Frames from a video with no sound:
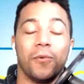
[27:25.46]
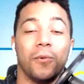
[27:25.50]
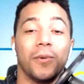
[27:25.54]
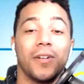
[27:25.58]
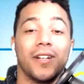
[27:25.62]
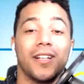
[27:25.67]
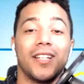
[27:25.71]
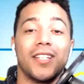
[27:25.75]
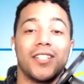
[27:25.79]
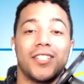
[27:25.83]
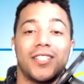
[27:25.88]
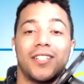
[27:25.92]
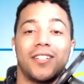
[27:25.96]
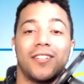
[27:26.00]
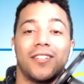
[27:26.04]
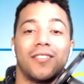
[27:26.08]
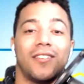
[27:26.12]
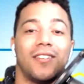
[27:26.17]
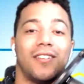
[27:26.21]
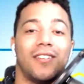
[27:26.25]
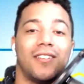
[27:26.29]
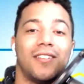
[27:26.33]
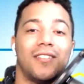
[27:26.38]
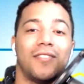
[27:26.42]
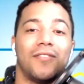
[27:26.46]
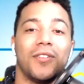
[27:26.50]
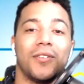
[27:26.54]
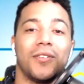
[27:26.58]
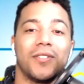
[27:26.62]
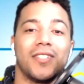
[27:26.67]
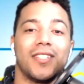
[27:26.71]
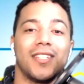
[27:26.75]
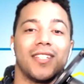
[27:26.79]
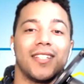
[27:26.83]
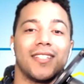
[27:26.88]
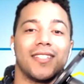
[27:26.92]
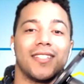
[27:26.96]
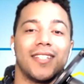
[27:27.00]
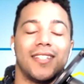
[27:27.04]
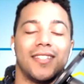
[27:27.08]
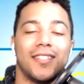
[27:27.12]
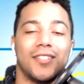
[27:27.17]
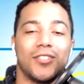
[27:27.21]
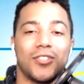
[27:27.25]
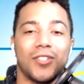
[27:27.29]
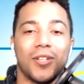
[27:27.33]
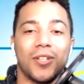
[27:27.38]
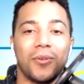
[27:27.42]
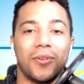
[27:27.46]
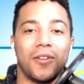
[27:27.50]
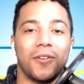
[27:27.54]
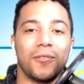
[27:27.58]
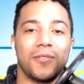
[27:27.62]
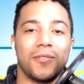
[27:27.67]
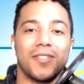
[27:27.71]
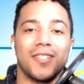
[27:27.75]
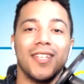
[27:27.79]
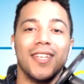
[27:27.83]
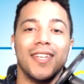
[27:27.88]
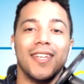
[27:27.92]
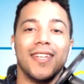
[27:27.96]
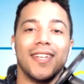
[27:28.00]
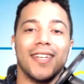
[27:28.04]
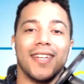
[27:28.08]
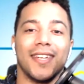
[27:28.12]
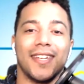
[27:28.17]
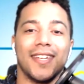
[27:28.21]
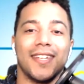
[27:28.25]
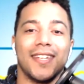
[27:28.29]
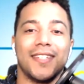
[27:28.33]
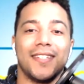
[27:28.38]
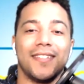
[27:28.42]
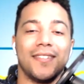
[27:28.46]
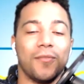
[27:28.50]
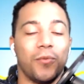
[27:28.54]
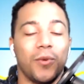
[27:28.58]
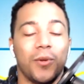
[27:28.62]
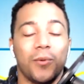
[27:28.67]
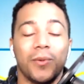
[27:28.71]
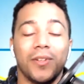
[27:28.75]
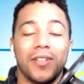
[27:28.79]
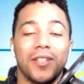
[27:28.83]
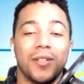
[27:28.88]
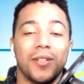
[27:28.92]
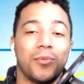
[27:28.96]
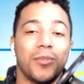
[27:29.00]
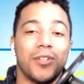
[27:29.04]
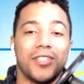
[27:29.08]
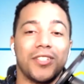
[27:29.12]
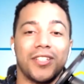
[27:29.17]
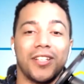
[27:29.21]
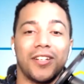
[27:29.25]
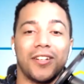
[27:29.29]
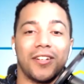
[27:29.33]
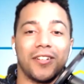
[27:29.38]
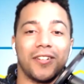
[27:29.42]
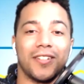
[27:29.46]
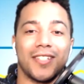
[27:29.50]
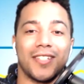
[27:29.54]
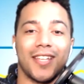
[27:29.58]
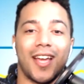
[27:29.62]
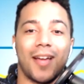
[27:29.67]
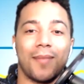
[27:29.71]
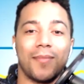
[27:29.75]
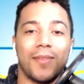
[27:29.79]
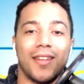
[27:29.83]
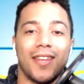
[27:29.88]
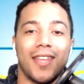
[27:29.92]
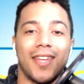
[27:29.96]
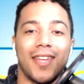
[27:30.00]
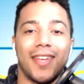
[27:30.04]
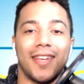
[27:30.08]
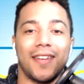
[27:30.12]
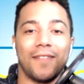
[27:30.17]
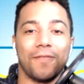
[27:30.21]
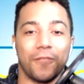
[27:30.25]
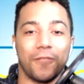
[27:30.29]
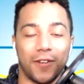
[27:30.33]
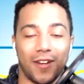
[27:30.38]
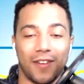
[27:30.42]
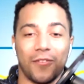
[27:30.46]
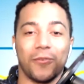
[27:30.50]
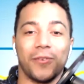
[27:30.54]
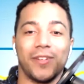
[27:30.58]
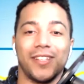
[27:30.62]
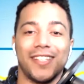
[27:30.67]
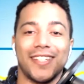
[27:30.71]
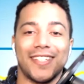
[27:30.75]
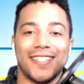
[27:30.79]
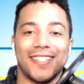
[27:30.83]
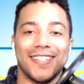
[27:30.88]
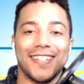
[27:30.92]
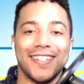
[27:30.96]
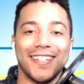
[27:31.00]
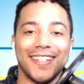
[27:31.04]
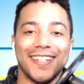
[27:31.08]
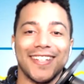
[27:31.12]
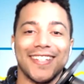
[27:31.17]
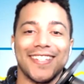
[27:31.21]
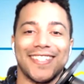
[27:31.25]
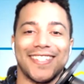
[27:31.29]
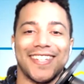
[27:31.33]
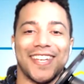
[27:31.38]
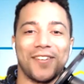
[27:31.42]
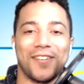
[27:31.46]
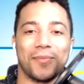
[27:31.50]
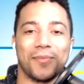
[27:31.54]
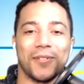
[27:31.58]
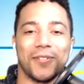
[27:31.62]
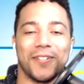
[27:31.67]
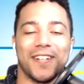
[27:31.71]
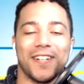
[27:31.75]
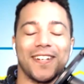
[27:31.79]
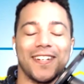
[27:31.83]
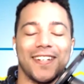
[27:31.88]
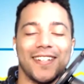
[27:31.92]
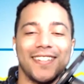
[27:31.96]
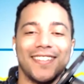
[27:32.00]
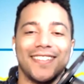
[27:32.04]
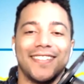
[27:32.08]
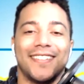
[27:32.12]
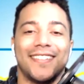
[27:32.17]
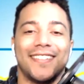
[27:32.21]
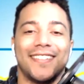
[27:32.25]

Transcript: Well, we're going to share all of those links in the show notes. Again, we really appreciate all your time today. And for everyone listening, stay cryptocurrent.